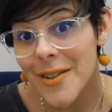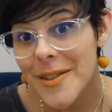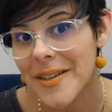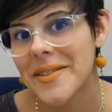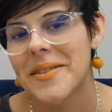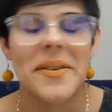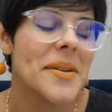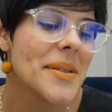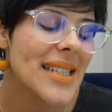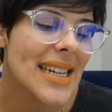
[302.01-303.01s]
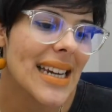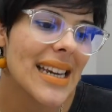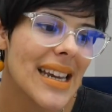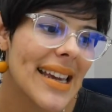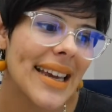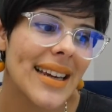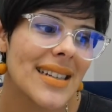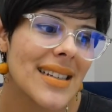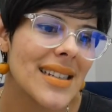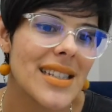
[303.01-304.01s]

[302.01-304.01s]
who's also hosting it, and